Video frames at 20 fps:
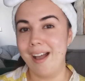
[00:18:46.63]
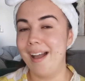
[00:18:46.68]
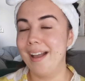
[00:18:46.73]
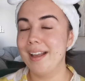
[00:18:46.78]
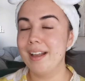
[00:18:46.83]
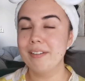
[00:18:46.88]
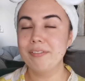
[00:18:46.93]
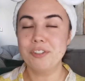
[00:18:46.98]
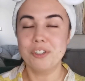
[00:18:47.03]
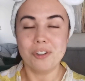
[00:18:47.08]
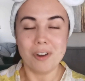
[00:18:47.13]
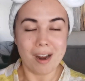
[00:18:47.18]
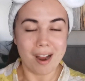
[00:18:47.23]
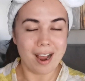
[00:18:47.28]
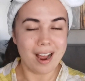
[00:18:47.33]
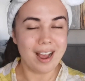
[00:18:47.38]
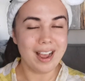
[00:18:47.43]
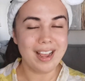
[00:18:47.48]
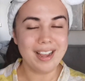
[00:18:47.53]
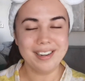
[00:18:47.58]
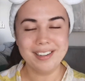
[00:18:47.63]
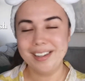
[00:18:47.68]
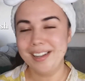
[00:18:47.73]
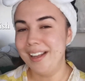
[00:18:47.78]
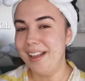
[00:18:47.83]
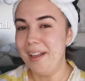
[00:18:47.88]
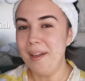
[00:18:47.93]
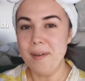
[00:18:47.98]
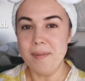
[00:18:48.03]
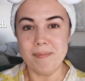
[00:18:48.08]
I have tried
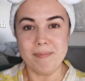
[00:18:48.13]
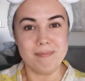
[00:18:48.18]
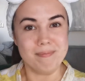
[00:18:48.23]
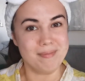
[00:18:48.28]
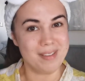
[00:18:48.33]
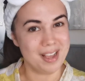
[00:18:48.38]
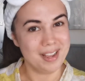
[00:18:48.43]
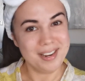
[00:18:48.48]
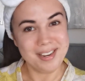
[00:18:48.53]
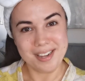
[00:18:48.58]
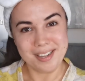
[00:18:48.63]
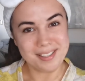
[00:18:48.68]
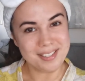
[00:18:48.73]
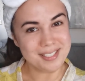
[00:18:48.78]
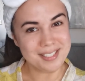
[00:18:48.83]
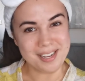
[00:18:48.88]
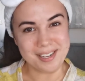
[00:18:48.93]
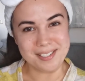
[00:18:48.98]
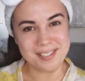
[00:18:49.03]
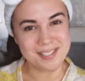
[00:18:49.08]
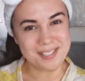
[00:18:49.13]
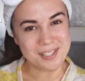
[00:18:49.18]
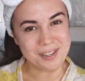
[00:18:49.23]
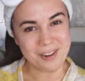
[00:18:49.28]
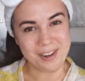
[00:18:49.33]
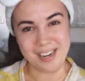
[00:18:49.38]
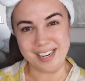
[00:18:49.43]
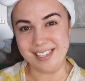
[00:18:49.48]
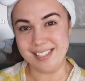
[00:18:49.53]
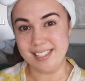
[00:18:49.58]
many other
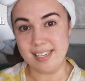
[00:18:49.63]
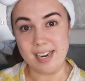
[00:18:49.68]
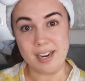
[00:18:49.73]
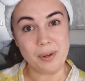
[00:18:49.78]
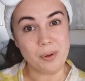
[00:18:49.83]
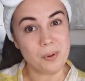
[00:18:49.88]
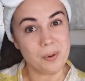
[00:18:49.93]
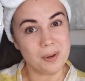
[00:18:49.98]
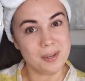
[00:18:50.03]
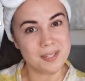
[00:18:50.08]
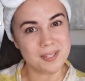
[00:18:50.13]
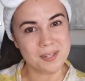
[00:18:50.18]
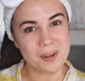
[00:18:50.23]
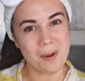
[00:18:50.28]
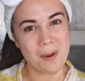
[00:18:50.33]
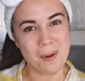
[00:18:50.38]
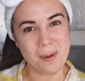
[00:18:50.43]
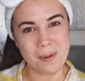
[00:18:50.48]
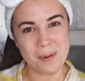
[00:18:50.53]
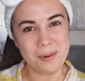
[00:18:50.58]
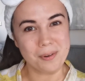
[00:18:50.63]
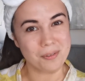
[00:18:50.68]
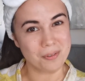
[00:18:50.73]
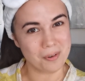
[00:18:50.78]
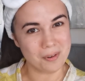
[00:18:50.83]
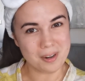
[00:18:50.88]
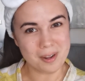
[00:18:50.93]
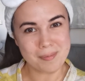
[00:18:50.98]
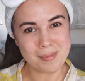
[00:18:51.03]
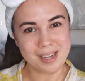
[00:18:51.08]
sunscreens and I always go
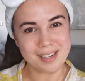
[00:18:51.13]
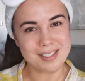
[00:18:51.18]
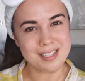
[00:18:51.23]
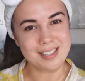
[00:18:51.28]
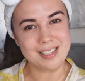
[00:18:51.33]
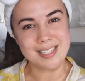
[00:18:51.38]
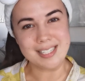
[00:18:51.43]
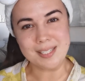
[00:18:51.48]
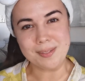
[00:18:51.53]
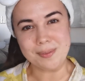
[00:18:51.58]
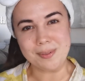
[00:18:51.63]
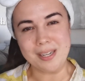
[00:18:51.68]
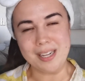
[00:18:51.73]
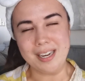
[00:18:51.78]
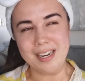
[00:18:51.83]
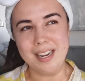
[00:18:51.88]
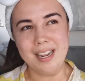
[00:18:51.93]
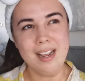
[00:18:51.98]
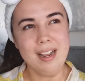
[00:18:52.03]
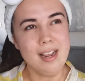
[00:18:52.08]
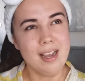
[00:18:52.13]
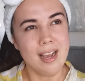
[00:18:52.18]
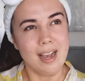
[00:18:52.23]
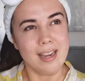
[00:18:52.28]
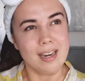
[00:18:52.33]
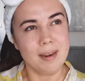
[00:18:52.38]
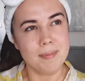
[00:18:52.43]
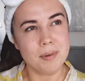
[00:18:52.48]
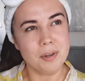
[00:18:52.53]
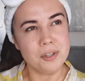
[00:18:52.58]
crawling back to this one,
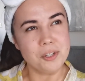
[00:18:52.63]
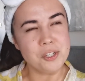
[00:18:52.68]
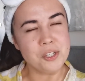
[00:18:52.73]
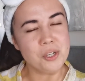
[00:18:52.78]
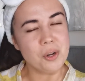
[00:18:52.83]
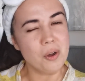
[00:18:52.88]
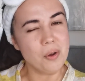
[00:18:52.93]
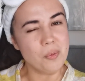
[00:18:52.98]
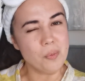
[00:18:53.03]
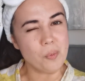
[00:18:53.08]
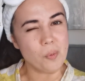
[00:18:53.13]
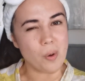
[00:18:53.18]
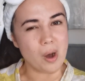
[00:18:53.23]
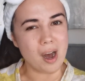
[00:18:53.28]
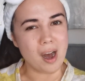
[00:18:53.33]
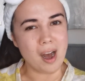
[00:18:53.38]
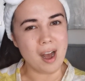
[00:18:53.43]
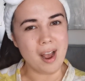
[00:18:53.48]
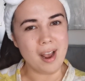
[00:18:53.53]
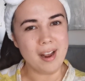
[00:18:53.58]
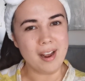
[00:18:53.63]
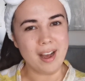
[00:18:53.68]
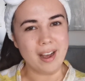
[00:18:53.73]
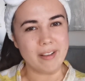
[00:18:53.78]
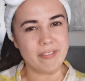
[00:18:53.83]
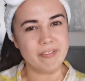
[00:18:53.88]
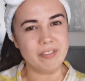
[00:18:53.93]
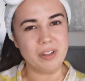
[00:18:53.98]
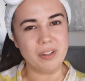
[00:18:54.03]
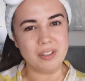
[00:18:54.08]
and I'm not sure why
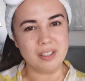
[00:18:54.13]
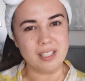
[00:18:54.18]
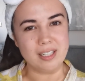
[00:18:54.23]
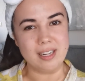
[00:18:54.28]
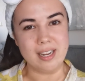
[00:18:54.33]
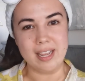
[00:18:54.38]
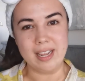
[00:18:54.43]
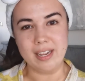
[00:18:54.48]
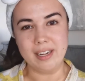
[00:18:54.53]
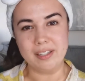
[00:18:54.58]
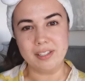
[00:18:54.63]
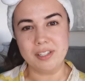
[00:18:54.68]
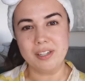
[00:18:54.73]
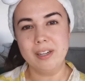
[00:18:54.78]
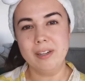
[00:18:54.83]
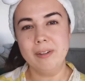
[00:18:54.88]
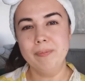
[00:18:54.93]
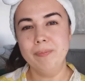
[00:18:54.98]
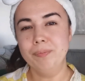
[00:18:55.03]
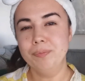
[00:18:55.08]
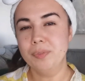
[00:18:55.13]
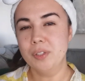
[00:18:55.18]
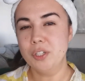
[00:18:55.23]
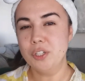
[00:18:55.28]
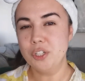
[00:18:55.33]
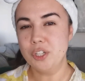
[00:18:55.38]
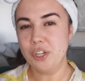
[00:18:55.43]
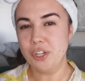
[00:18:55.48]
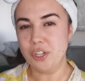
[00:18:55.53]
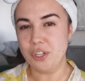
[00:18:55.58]
I feel the need
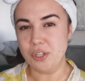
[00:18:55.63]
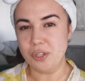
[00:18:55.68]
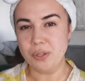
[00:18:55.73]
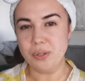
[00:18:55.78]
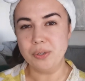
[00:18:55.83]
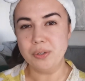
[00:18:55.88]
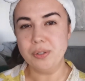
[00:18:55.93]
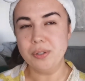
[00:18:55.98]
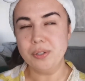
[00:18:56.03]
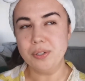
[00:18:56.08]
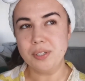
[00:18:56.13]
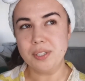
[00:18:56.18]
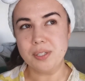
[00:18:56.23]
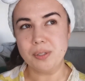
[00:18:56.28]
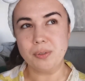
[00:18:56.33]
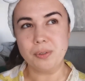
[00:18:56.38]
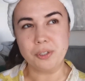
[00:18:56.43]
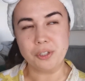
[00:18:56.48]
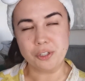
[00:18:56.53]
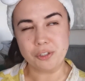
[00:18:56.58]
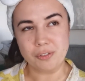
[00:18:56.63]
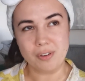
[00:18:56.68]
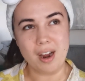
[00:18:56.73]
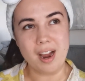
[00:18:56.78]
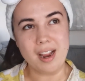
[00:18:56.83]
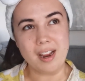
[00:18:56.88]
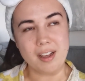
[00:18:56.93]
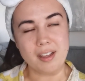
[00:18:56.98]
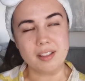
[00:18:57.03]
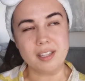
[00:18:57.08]
to use or
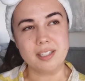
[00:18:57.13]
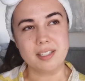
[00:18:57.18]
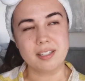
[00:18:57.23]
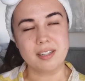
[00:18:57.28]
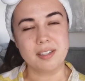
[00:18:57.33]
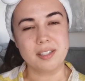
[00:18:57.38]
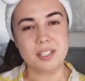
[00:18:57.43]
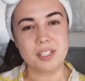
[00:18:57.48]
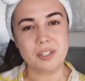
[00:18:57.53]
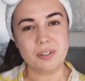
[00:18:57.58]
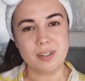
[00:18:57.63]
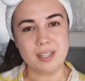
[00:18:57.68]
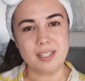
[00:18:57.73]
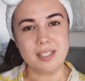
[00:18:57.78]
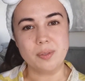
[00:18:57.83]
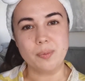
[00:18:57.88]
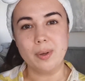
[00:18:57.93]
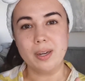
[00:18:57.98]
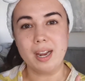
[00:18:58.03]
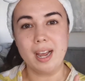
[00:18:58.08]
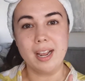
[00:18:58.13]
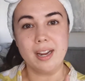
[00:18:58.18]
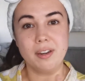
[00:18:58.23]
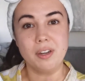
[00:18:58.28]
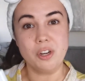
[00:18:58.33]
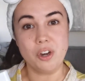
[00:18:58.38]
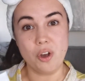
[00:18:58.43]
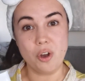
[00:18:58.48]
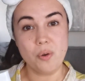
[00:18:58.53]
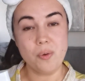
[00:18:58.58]
try other sunscreens when I
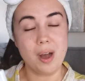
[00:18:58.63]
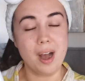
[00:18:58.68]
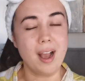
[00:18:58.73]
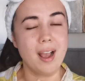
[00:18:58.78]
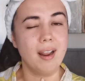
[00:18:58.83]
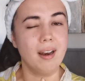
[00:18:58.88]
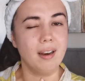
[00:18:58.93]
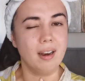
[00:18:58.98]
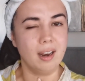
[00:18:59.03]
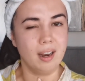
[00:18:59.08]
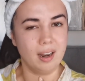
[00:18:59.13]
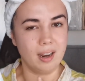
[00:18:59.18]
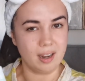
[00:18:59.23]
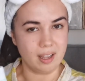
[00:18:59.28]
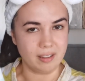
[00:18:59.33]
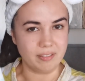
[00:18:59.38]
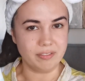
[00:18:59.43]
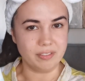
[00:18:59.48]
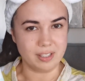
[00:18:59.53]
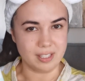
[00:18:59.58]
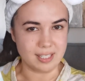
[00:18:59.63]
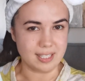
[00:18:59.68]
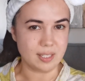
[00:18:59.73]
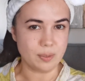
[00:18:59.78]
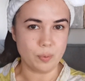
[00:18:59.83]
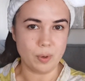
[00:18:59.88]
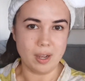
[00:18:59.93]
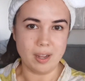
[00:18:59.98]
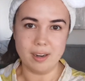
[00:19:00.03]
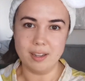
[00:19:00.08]
know I love
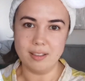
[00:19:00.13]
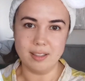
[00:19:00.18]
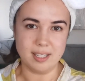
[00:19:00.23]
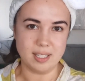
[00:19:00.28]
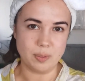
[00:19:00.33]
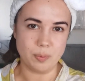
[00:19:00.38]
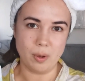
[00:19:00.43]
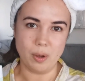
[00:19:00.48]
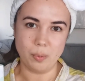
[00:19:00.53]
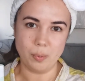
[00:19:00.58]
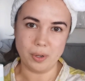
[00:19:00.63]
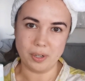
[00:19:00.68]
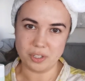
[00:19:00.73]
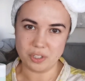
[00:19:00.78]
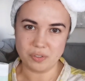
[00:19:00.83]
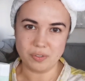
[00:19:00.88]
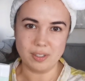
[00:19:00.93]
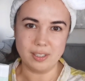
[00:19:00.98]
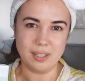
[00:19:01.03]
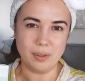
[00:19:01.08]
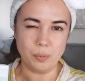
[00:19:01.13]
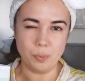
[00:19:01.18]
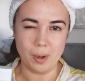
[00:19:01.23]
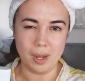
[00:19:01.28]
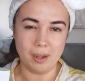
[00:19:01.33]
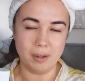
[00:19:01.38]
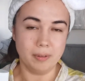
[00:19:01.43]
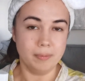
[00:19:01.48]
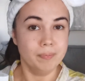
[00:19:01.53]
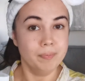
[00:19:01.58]
this one and this one works really
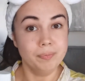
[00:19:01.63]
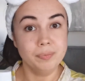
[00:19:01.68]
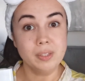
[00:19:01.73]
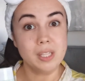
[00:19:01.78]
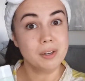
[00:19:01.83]
well.